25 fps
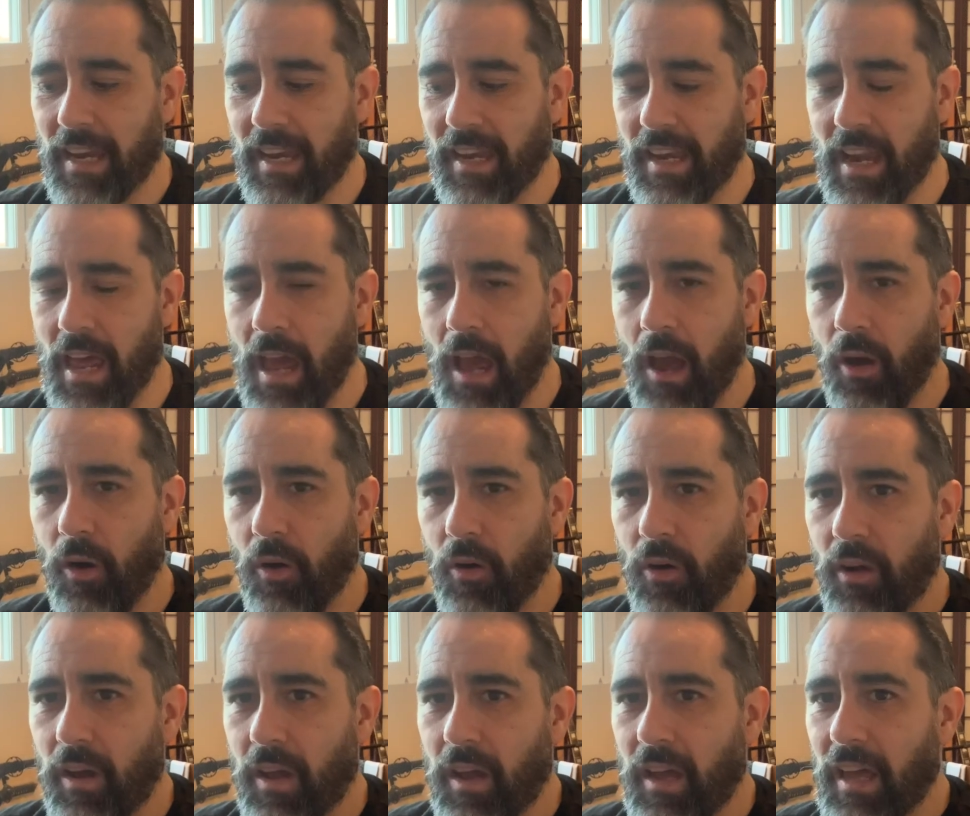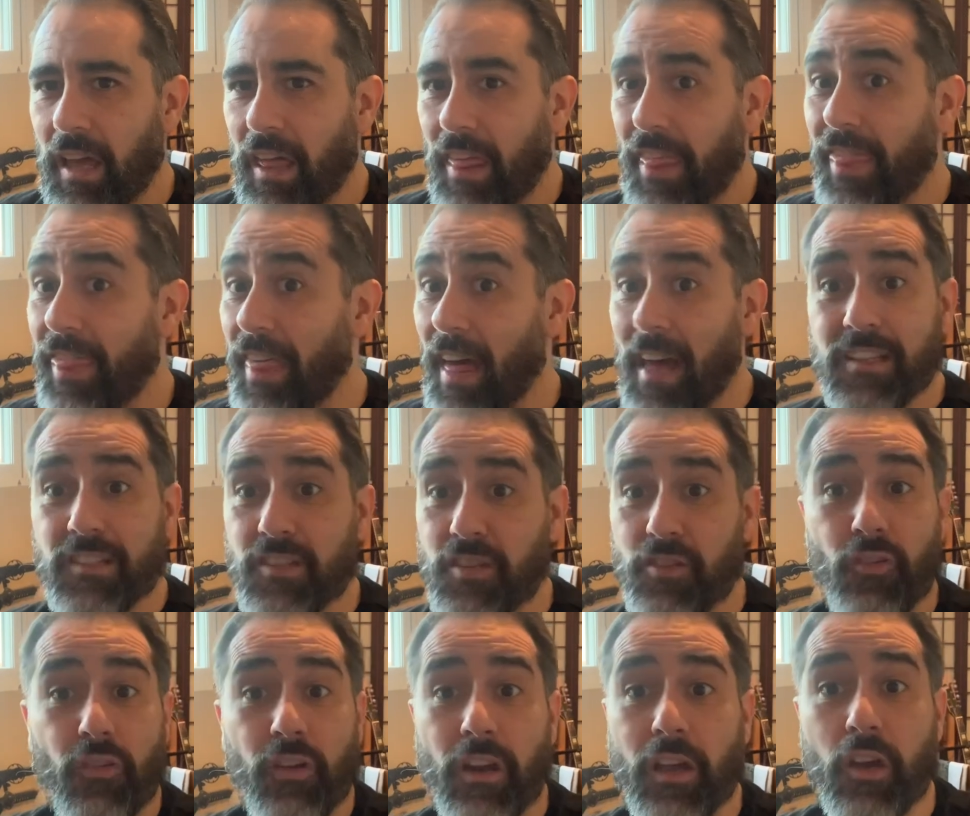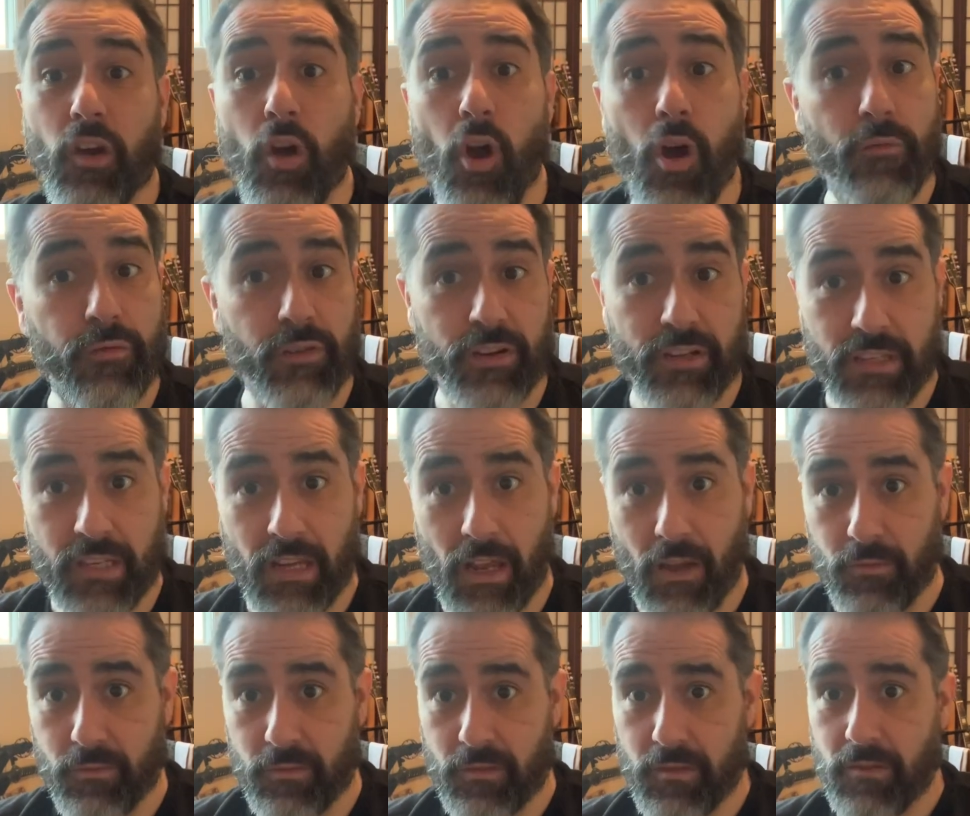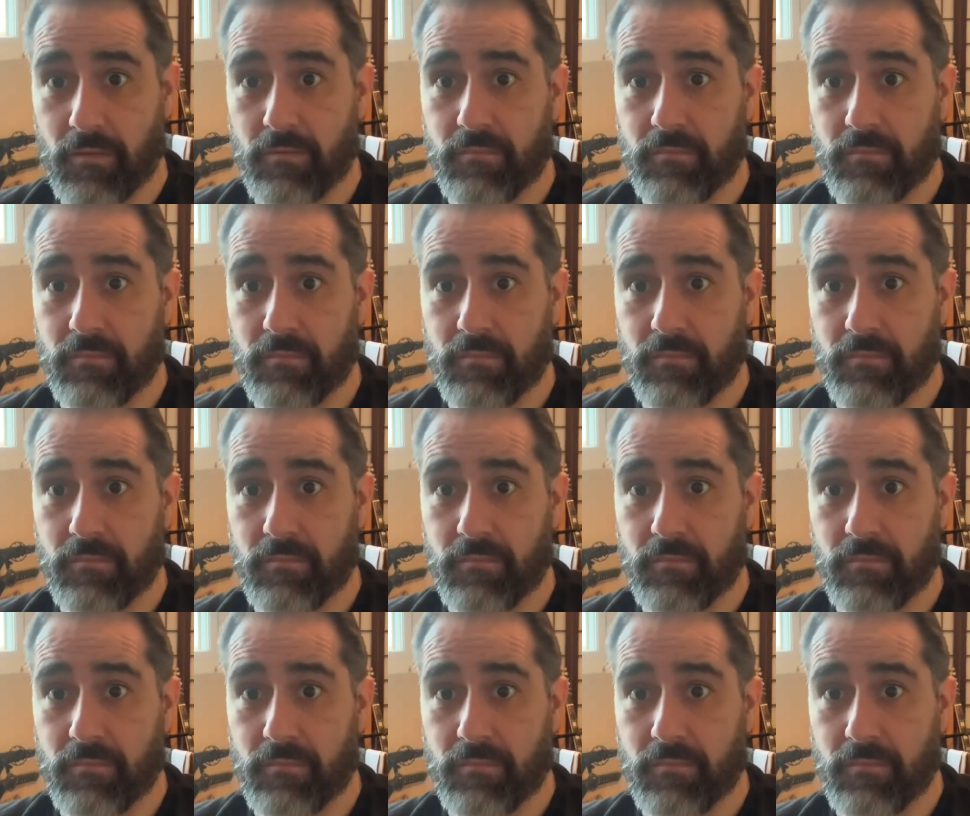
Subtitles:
Now, that's not a cover sound,